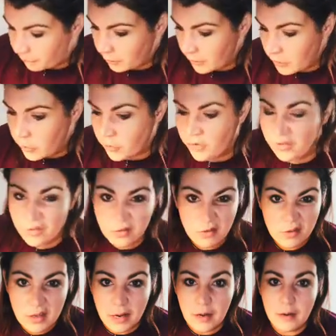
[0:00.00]
using
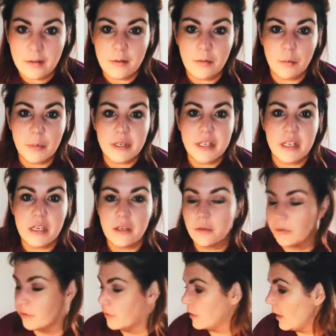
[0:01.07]
kind of different
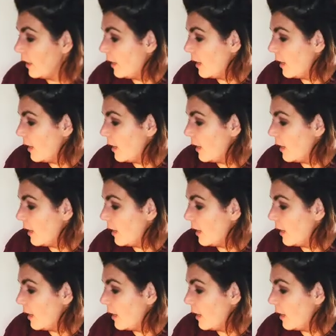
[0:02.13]
materials,